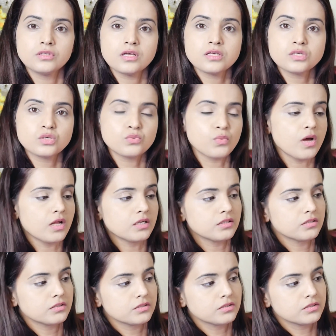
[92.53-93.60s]
has a very
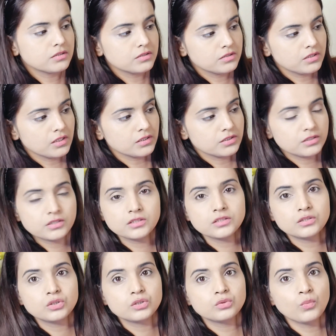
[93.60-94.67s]
matte face.
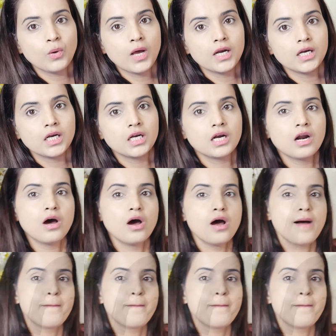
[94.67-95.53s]
So moving on to the